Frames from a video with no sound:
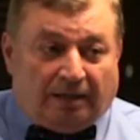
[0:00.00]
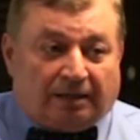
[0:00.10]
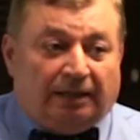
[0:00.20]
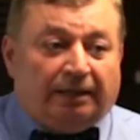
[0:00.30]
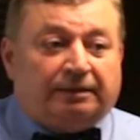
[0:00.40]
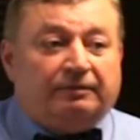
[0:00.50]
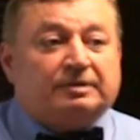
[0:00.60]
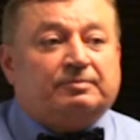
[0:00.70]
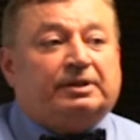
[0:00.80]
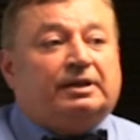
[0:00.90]

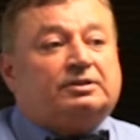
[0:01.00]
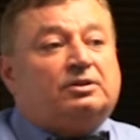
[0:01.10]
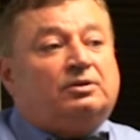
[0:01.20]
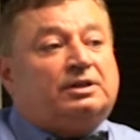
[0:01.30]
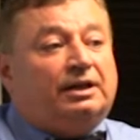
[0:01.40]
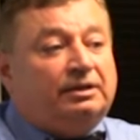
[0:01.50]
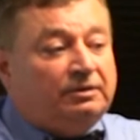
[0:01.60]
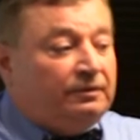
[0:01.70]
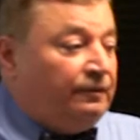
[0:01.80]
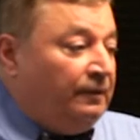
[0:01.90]
Collectivism takes all kind
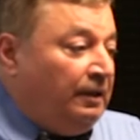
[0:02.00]
of